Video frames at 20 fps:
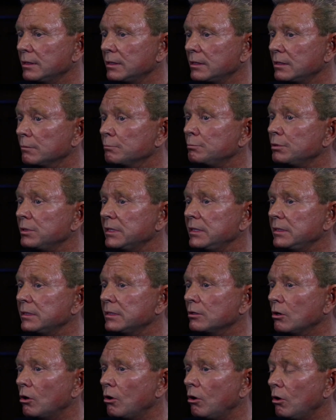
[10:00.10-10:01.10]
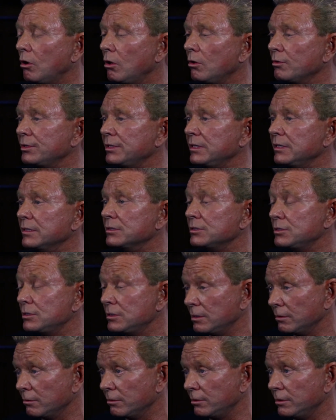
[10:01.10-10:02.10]
completed all the
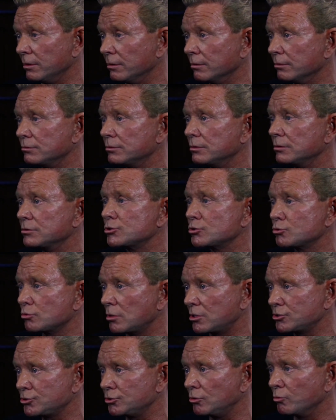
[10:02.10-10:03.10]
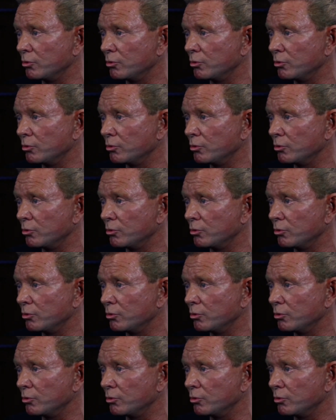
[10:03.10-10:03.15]
interior structural